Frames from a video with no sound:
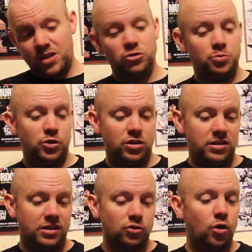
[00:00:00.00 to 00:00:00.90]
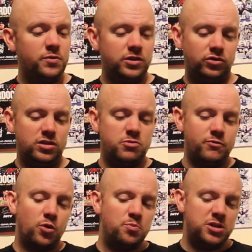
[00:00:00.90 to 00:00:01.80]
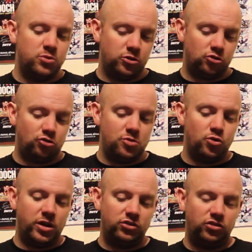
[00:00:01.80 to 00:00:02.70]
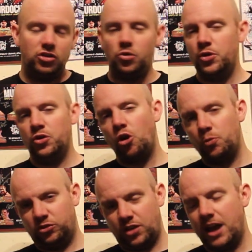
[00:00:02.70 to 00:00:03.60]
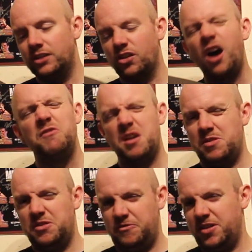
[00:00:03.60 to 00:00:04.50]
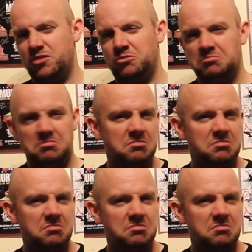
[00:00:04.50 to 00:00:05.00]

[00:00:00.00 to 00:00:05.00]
I was booking this, obviously we've got Medio Extremo and Cyclope on opposite ends, have them in the final.